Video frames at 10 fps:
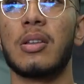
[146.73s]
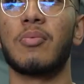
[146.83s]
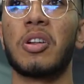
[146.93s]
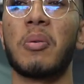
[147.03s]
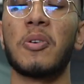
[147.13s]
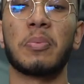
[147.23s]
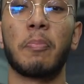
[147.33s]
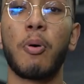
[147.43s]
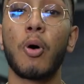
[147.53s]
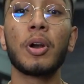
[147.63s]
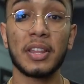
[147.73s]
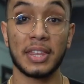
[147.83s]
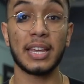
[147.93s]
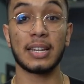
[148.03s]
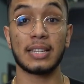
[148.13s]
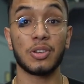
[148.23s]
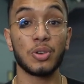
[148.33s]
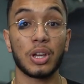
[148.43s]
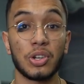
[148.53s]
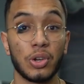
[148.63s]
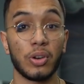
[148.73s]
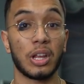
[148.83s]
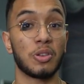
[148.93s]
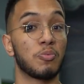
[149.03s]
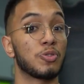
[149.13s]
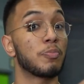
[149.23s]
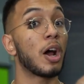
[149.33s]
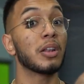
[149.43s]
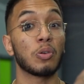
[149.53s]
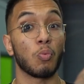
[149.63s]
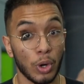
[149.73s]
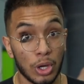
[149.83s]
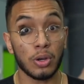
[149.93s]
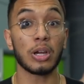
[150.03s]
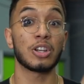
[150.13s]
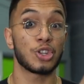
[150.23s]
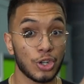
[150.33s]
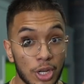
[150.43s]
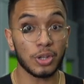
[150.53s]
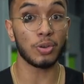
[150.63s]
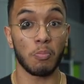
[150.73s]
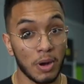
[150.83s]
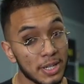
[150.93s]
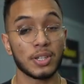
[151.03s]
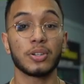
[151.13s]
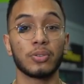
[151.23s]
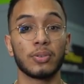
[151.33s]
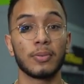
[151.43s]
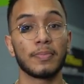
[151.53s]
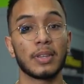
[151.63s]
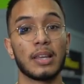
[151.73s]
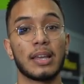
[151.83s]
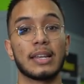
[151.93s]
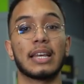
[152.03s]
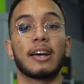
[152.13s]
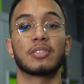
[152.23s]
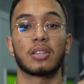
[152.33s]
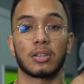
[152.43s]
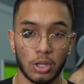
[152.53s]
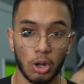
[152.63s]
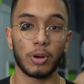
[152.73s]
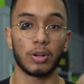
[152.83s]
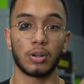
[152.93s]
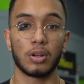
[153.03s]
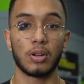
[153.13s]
one of the most important things that you can do, that you probably will and should do, must do, is have slow-mo.